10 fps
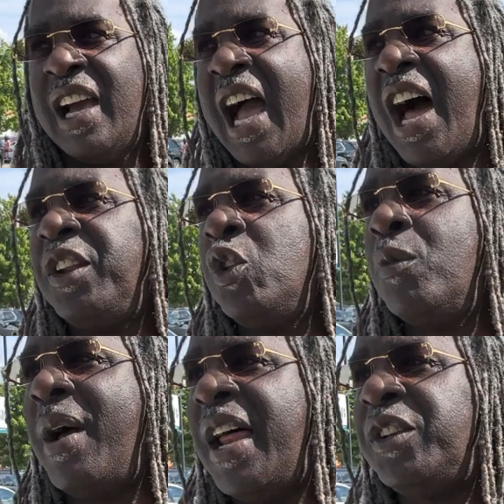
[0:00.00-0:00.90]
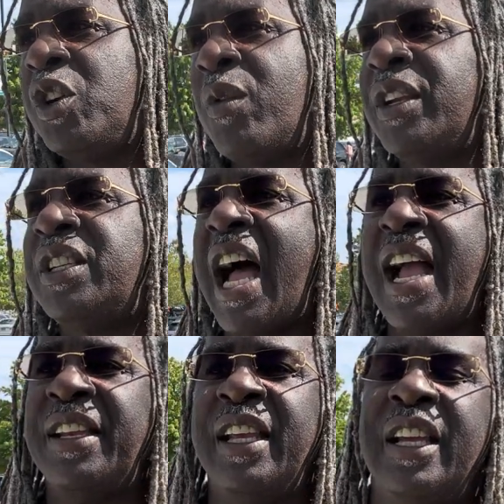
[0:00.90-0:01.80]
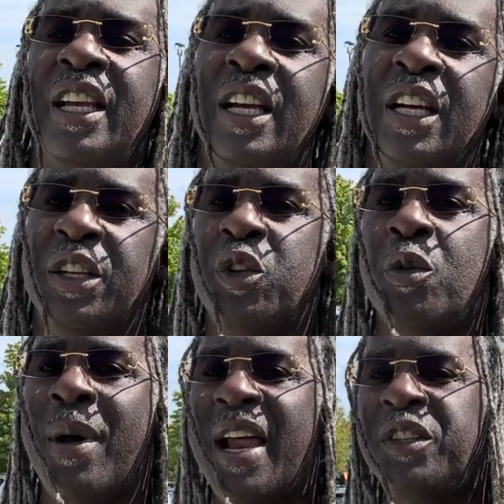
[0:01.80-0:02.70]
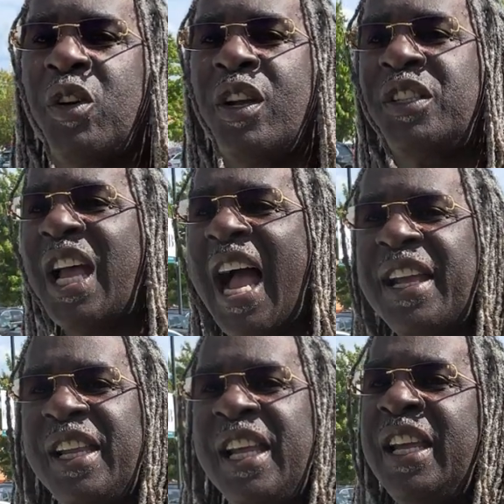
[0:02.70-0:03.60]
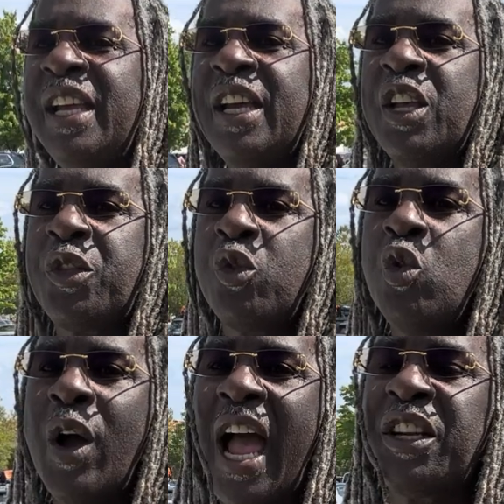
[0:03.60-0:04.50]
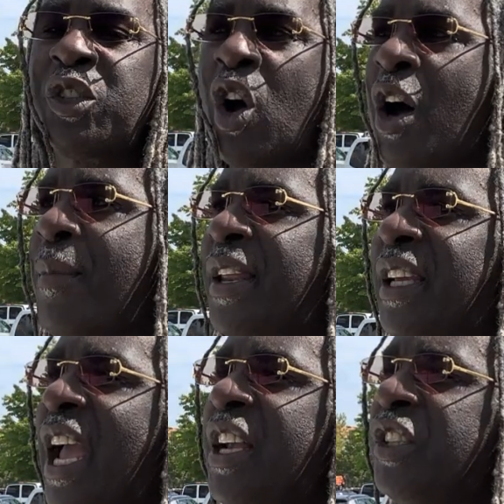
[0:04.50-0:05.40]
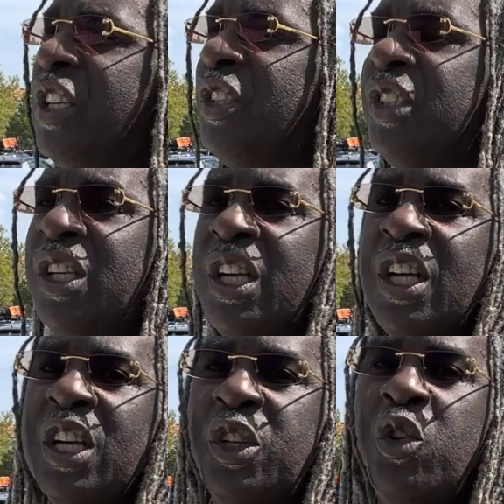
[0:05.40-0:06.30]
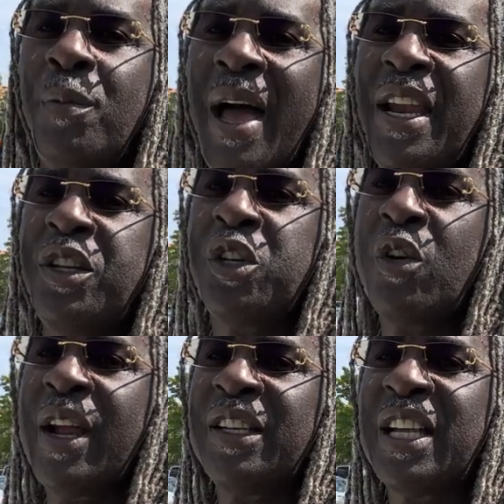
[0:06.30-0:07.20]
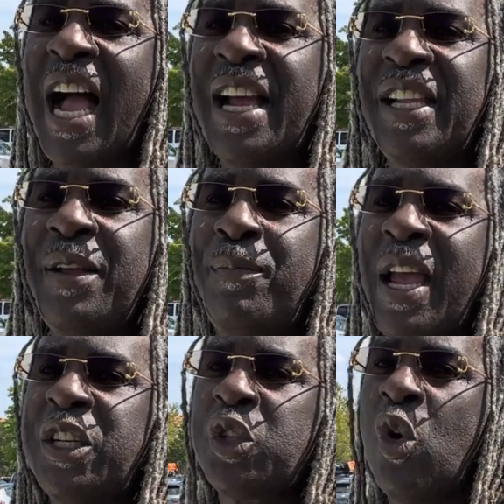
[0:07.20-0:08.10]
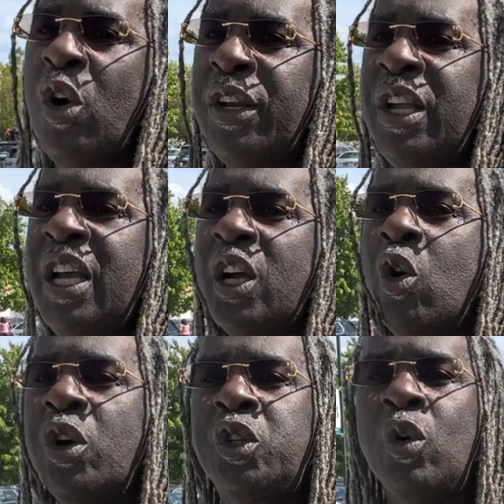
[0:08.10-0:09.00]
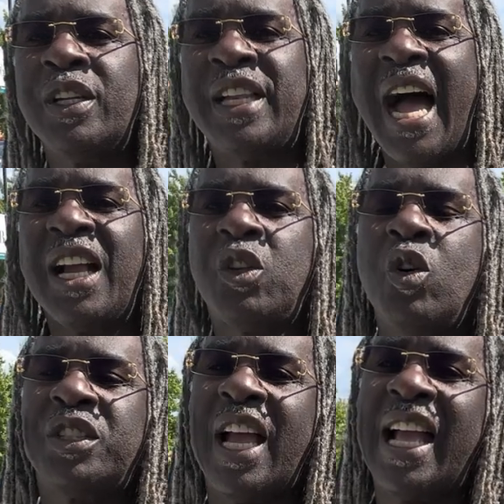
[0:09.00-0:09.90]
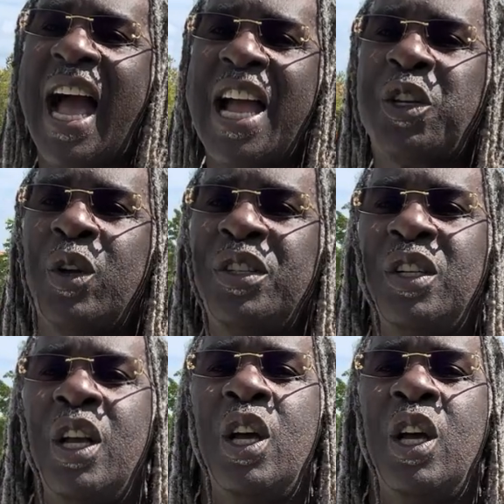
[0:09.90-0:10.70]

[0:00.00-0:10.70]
How do you manage your anxiety? Do you manage your anxiety through SR medications? Do you manage your anxiety based on going to a doctor or psychiatrist?